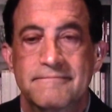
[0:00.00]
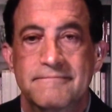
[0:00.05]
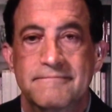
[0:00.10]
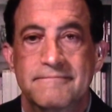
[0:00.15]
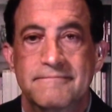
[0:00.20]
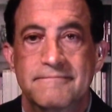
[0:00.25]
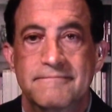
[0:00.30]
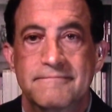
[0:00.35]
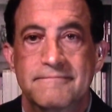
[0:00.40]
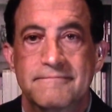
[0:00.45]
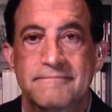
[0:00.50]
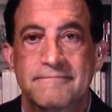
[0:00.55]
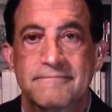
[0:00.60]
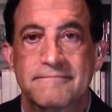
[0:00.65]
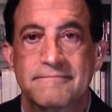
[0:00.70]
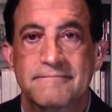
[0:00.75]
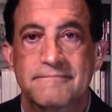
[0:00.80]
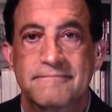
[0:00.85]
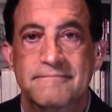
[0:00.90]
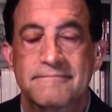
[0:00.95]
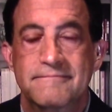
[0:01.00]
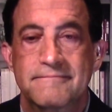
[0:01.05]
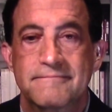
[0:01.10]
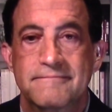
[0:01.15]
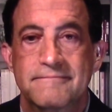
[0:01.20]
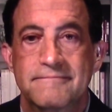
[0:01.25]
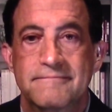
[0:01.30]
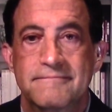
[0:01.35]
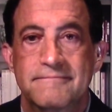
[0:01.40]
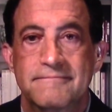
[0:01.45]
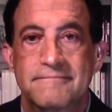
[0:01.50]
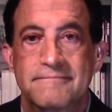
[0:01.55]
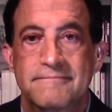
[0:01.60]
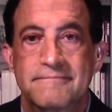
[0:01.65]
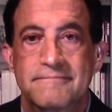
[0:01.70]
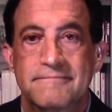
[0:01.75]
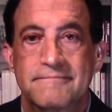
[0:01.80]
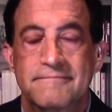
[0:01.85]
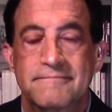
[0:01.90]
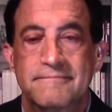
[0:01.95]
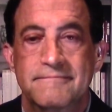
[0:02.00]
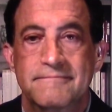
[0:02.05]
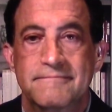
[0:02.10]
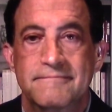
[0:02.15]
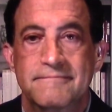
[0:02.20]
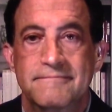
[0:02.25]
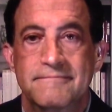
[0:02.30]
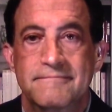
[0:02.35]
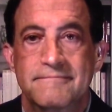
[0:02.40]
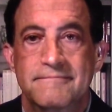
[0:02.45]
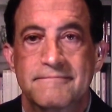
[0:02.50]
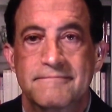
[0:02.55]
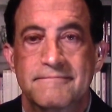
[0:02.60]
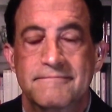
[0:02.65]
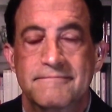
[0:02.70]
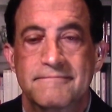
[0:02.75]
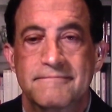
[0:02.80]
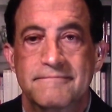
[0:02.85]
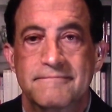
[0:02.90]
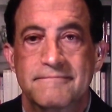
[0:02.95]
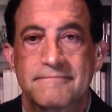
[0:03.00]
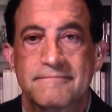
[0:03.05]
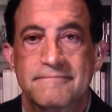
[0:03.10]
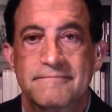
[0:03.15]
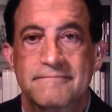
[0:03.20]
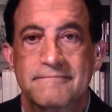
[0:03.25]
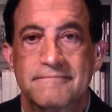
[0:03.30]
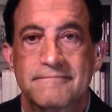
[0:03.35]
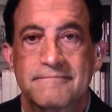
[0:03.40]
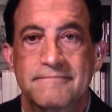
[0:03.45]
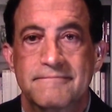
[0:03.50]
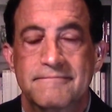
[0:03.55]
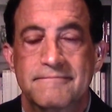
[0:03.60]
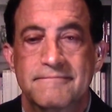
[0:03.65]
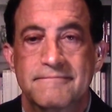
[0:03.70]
[no speech]